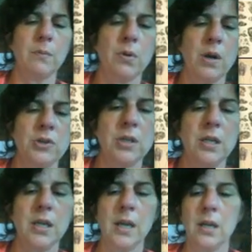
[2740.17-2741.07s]

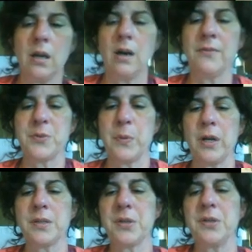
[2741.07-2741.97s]
progeny and
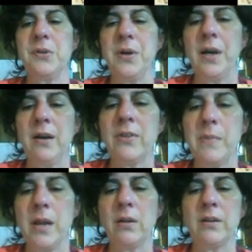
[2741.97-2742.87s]
offspring. So you have the
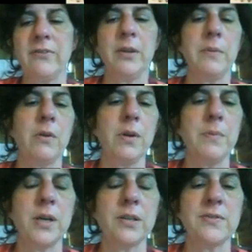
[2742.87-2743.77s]
male and the female
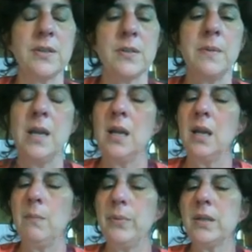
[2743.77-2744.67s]
reproductive system.
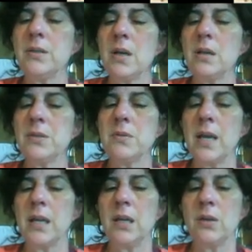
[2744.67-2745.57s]
But there's also
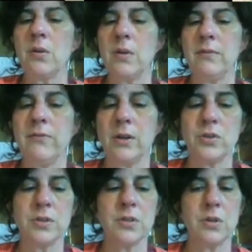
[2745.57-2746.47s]
that endocrine
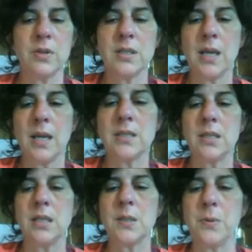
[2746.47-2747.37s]
function. So the
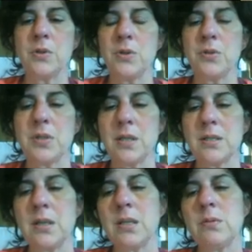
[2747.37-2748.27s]
testes produce
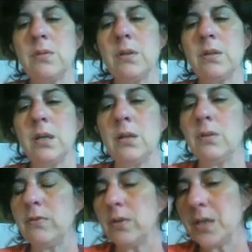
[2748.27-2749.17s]
testosterone, the
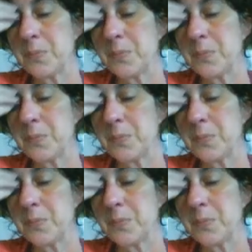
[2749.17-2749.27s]
ovaries